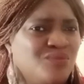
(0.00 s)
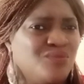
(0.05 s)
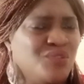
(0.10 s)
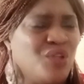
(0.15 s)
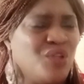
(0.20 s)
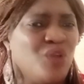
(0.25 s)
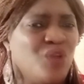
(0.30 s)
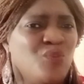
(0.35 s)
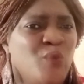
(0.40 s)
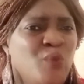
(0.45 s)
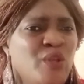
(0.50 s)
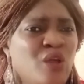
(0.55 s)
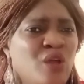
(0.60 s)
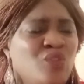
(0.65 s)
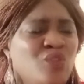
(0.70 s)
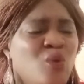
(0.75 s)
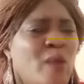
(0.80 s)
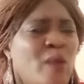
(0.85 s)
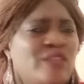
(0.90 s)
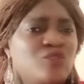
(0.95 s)
We don't
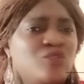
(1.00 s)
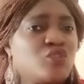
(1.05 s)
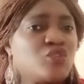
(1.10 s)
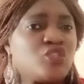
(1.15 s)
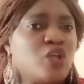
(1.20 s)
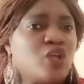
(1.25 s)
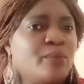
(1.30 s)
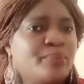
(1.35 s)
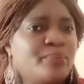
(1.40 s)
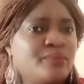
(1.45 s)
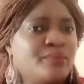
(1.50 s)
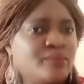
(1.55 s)
know when to stop.